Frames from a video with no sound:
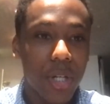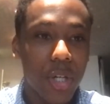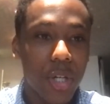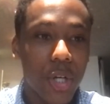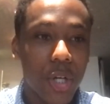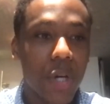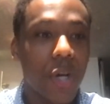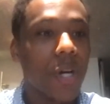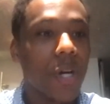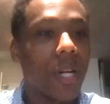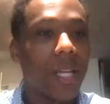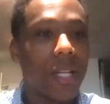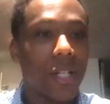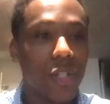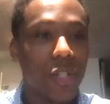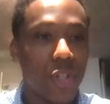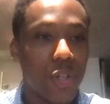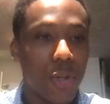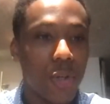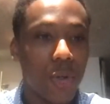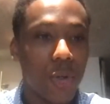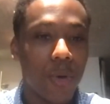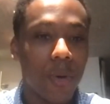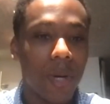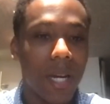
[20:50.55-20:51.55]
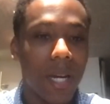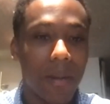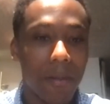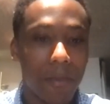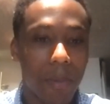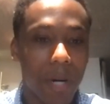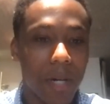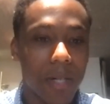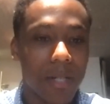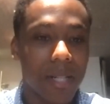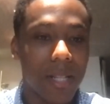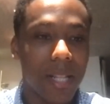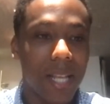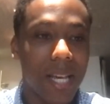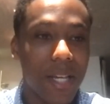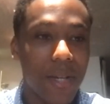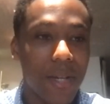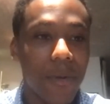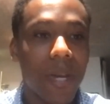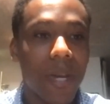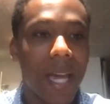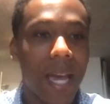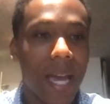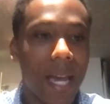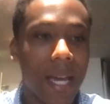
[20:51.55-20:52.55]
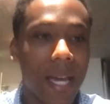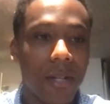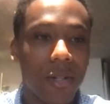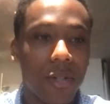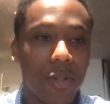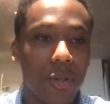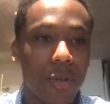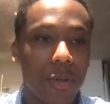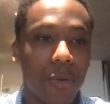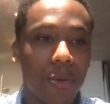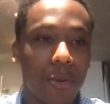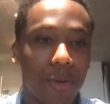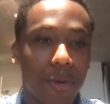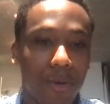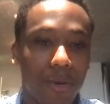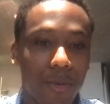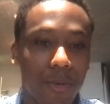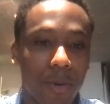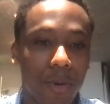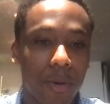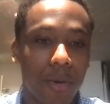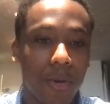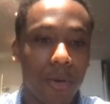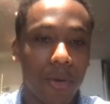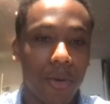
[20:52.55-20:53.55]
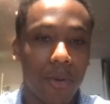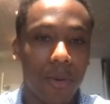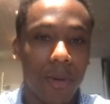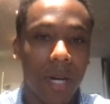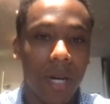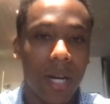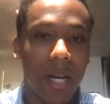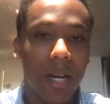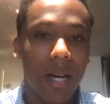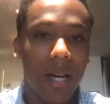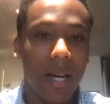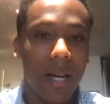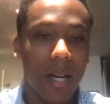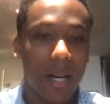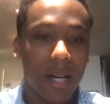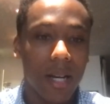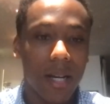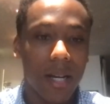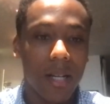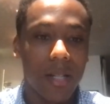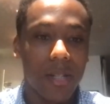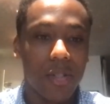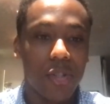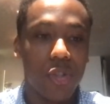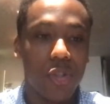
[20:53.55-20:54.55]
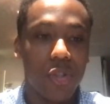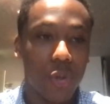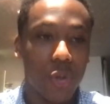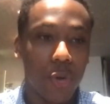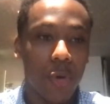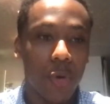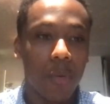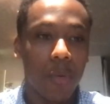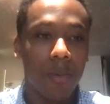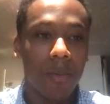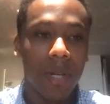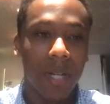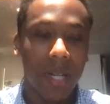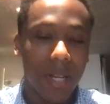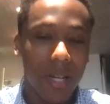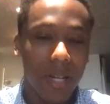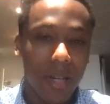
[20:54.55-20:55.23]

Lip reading: couldn't do in person that you can do through Zoom.